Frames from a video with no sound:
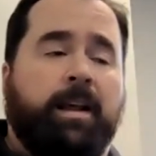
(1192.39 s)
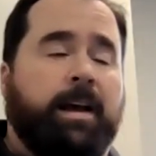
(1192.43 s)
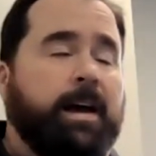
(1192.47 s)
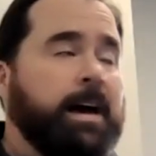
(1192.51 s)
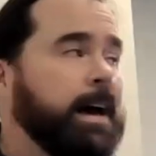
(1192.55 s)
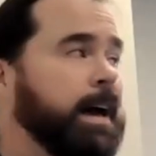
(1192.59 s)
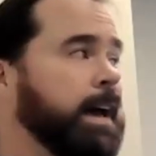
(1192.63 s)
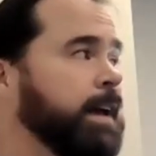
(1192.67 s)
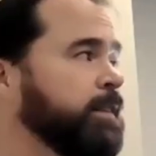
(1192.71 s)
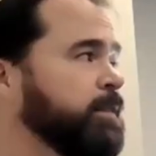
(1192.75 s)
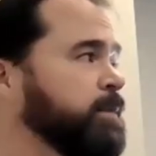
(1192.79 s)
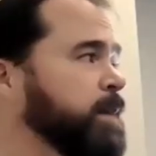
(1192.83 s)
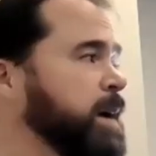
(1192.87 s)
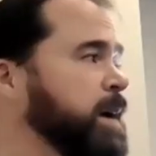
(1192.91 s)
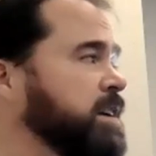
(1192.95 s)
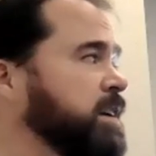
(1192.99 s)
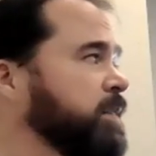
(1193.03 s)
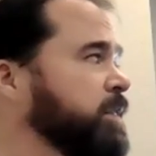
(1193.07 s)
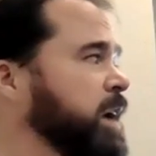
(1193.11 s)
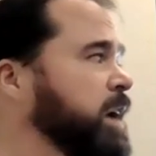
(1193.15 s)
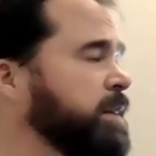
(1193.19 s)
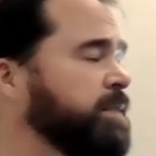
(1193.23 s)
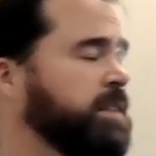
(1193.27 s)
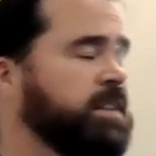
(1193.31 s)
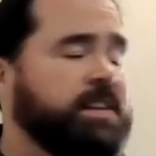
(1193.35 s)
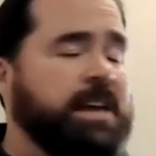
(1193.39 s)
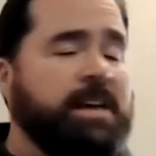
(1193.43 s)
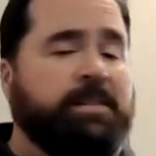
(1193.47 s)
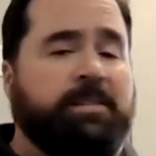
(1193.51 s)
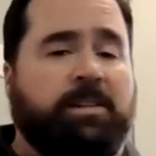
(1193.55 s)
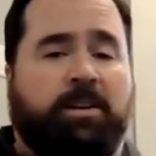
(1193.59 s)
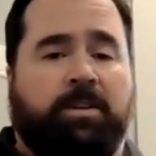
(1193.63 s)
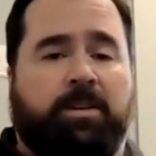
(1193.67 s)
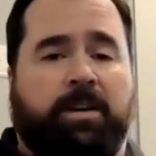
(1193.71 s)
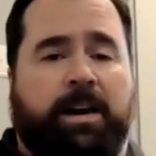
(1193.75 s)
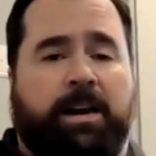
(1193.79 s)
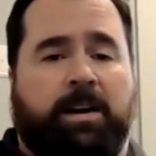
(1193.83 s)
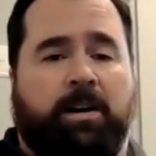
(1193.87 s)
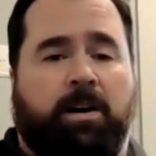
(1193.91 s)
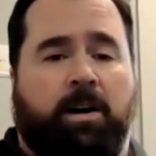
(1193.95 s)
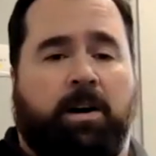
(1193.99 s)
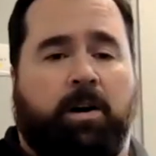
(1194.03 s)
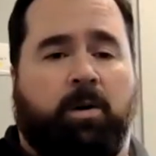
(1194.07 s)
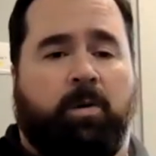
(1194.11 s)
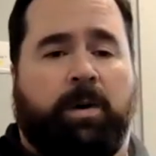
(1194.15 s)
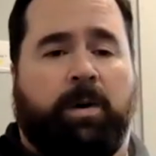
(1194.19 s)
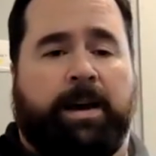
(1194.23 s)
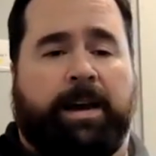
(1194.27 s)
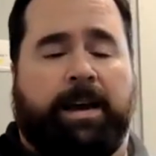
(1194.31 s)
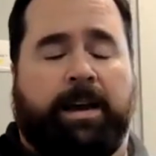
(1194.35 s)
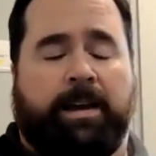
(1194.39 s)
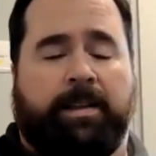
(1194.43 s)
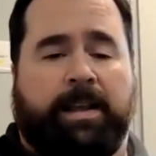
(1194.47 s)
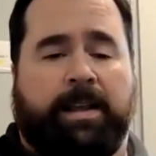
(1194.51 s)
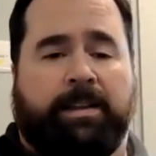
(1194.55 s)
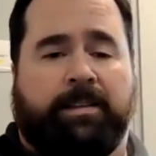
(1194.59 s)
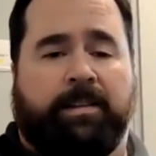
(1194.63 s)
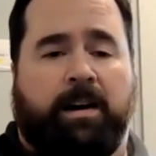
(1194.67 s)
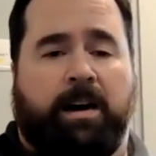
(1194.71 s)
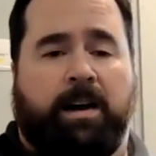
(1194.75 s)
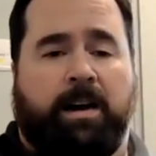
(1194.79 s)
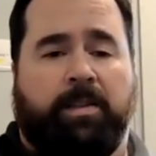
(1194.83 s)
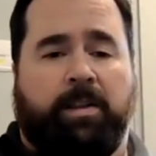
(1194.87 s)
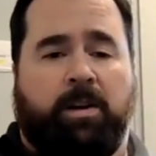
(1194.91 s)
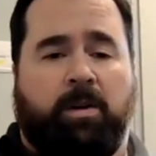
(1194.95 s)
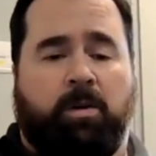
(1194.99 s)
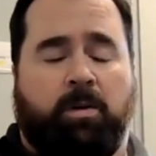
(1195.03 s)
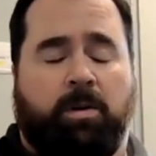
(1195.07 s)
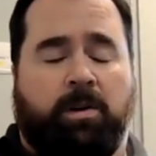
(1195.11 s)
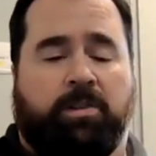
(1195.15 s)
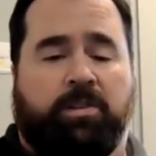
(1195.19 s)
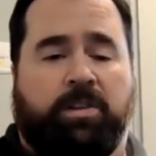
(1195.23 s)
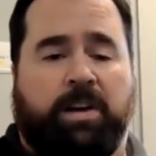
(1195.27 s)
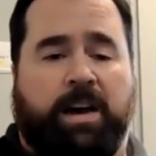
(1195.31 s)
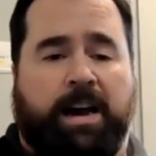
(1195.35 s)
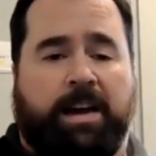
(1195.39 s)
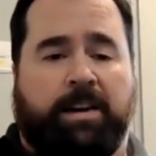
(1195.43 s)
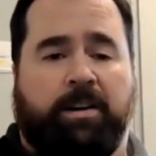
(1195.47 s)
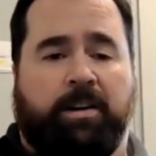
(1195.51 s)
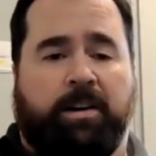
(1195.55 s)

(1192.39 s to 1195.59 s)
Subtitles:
Especially if you have a 7th grade hallway that's on the north side,